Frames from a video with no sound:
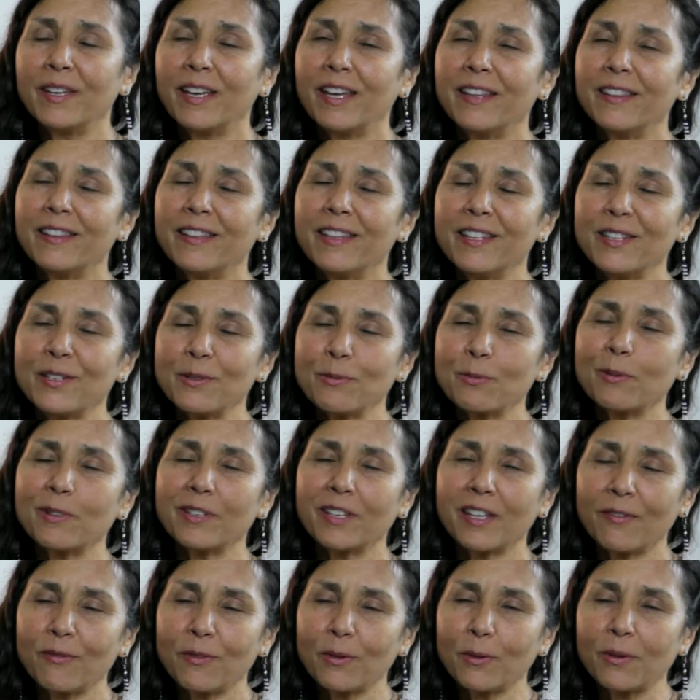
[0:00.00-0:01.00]
and this will
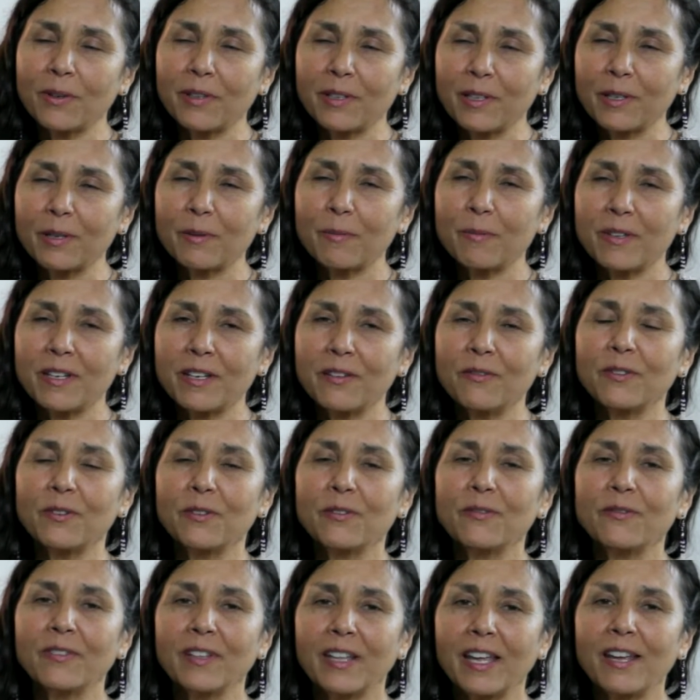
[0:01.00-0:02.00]
give you a little bit of a
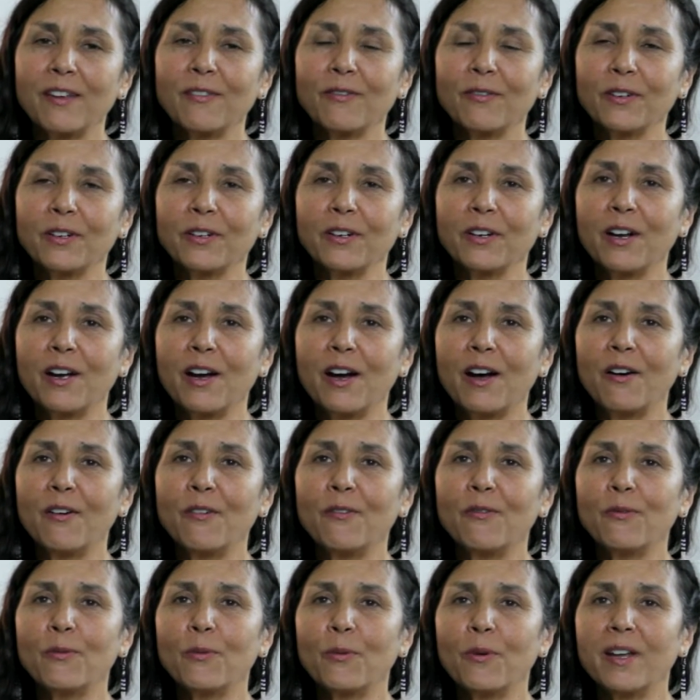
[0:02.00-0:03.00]
flavor
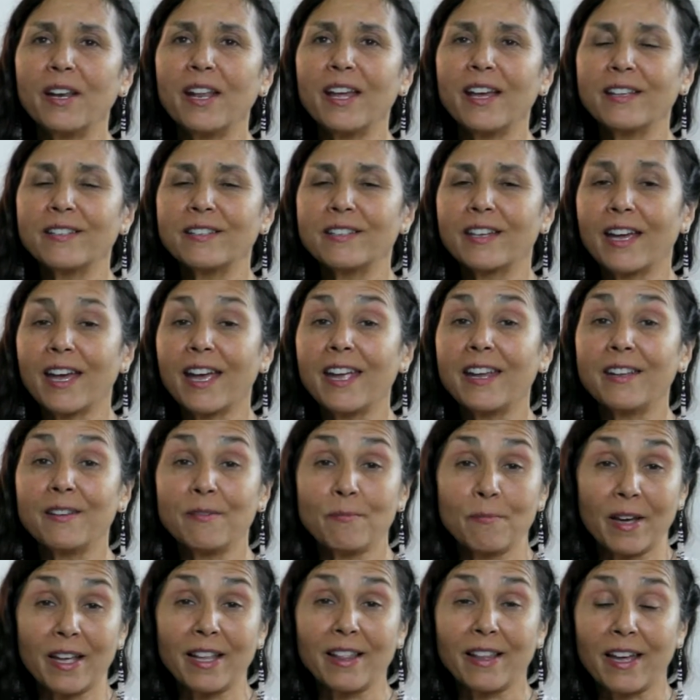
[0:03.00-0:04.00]
of what has guided
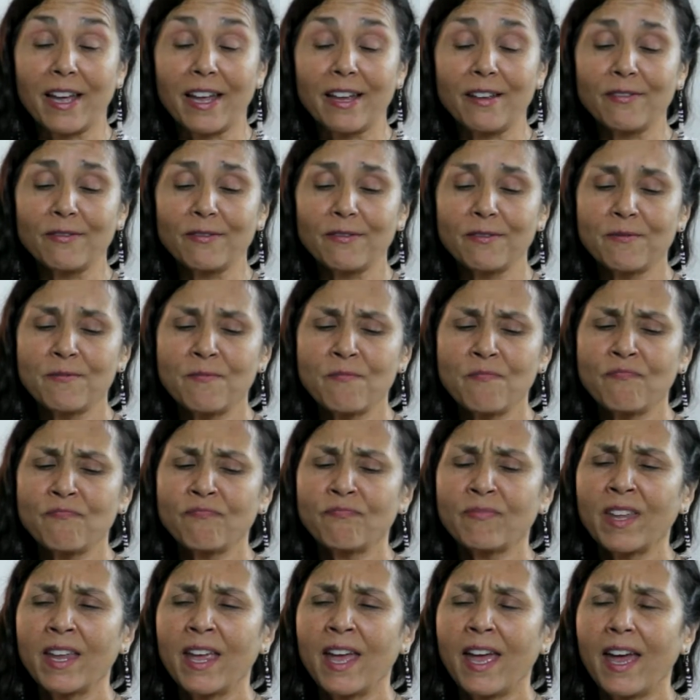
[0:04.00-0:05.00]
my life.
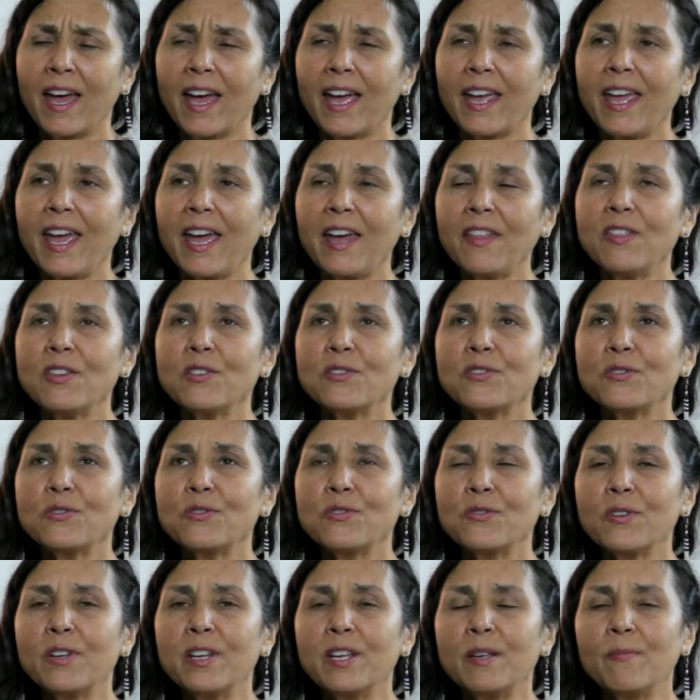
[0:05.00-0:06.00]
I had this
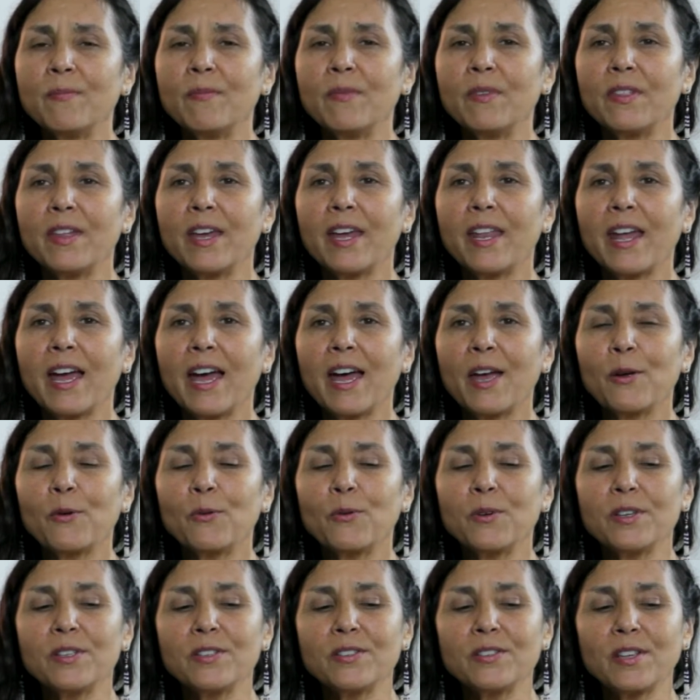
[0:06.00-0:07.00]
dream that I
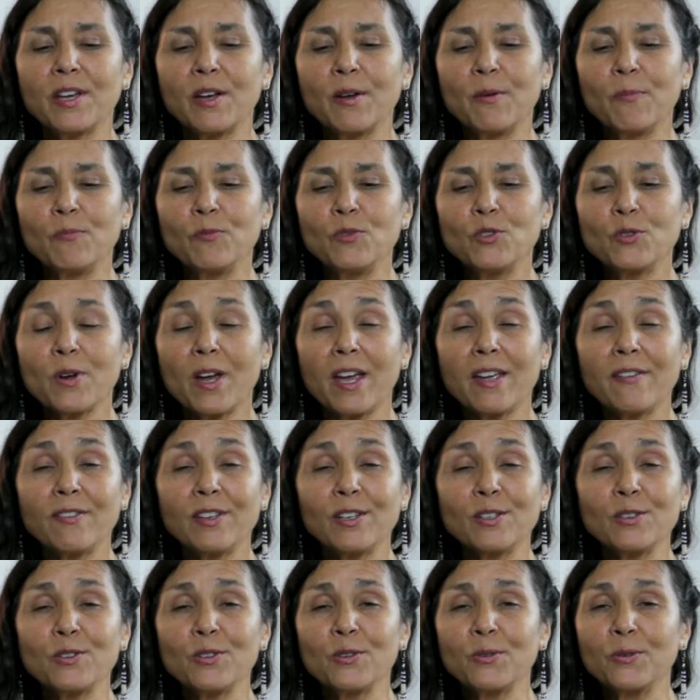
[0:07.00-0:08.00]
was
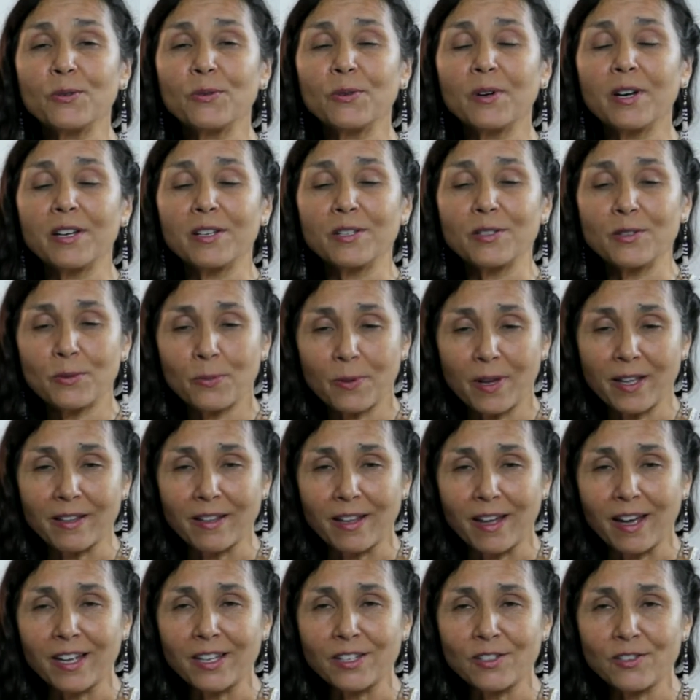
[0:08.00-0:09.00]
driving to a sweat
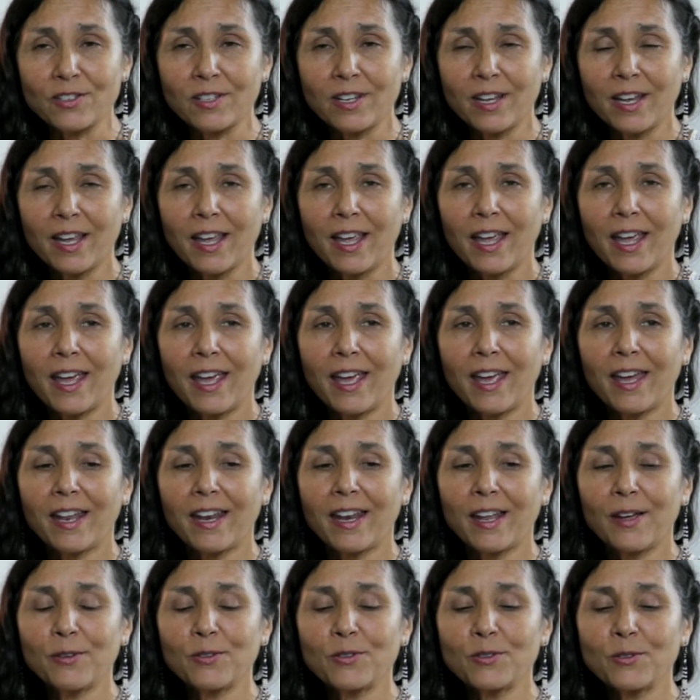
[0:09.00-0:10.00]
lodge,
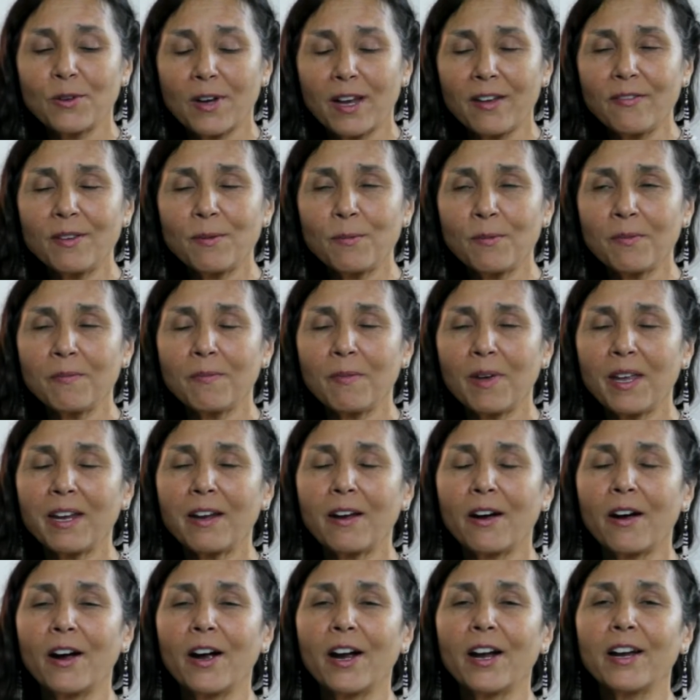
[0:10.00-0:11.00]
and I was driving my
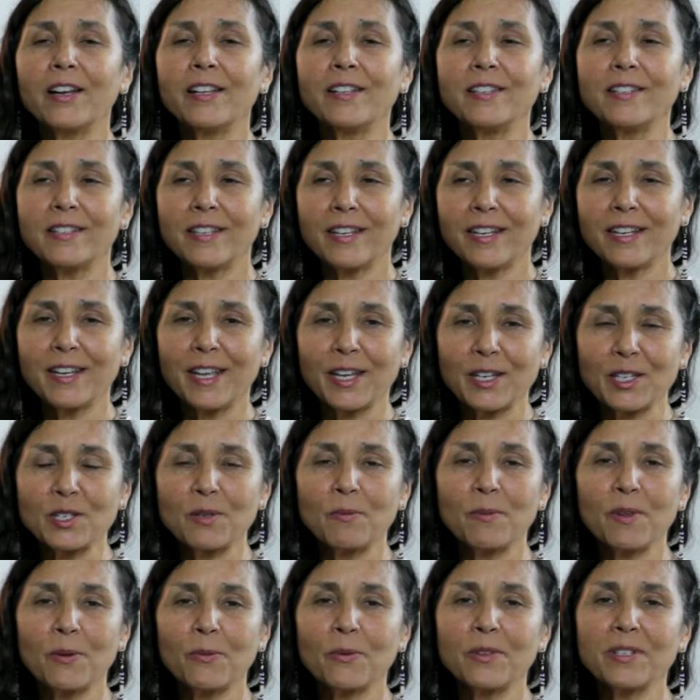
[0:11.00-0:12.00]
car, and sitting next to
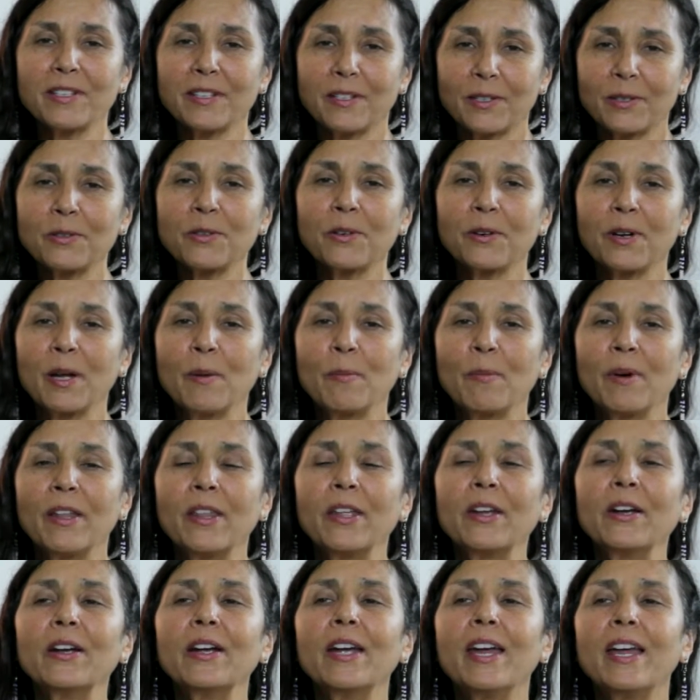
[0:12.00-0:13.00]
me was a little
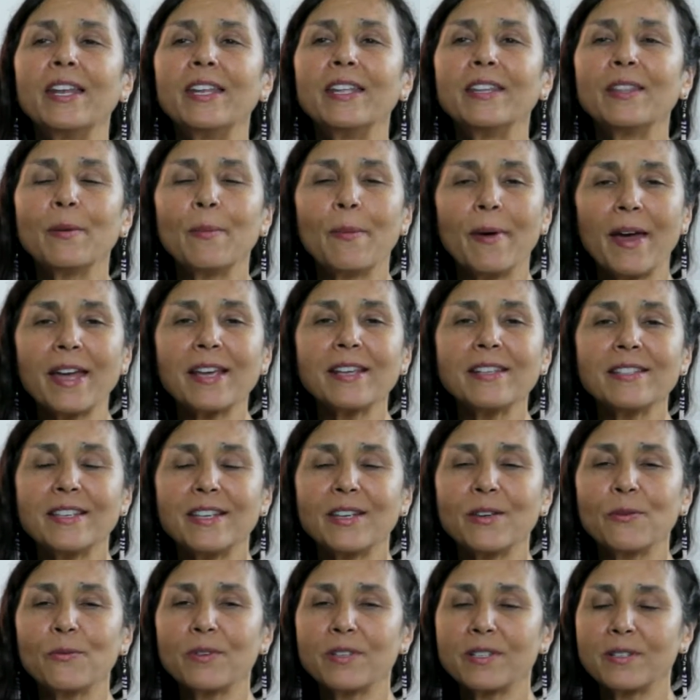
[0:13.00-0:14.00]
grandmother, and in the back
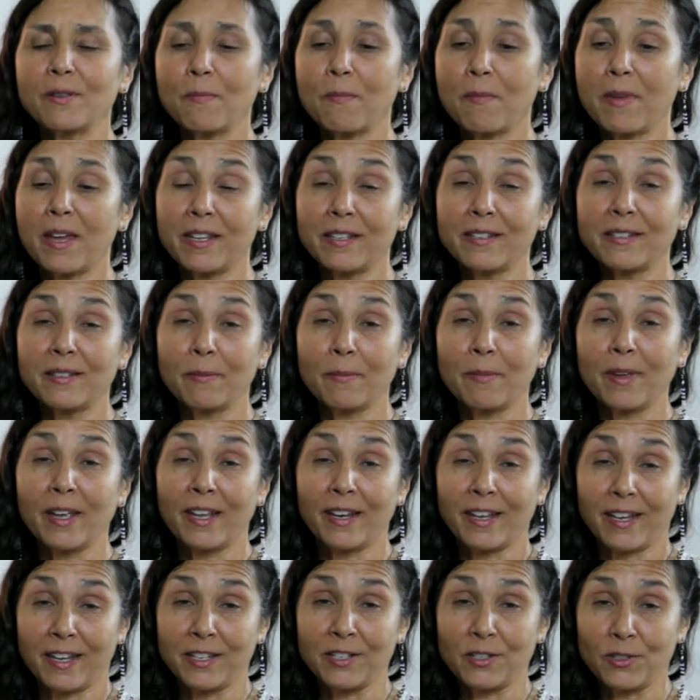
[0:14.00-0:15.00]
seat was a medicine man
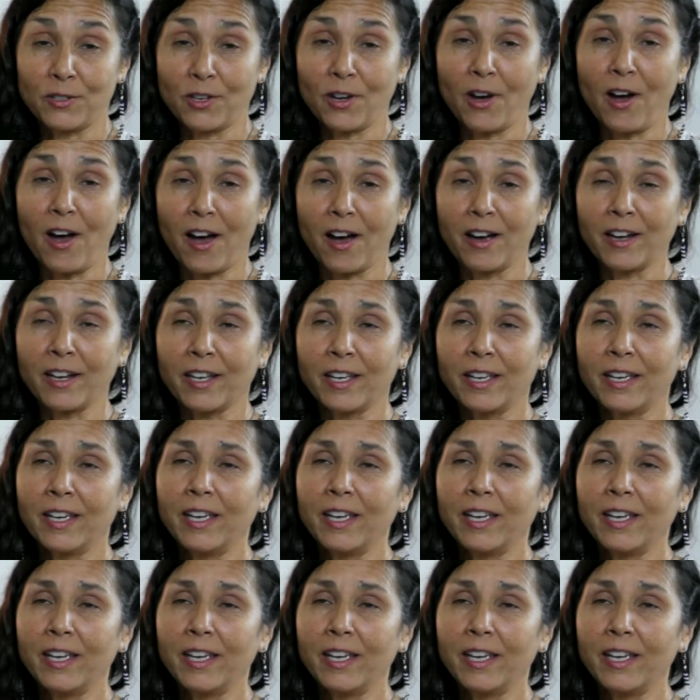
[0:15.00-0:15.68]
and his dog.